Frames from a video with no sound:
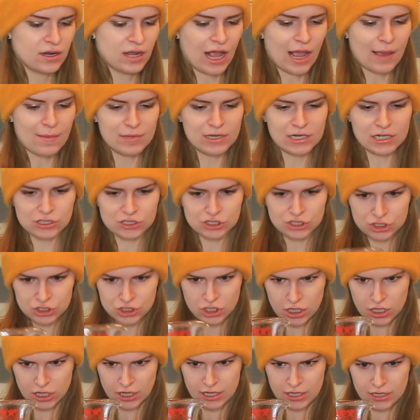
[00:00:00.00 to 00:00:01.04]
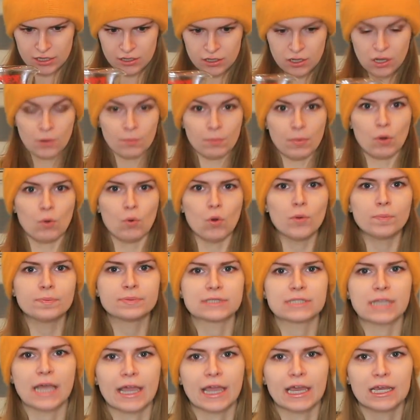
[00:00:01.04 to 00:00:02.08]
I mean, it should, but
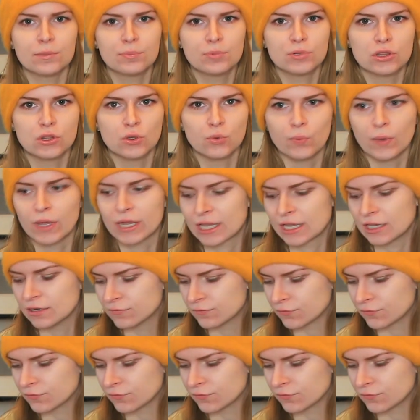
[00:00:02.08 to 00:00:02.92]
whoops, I gotta put the wick in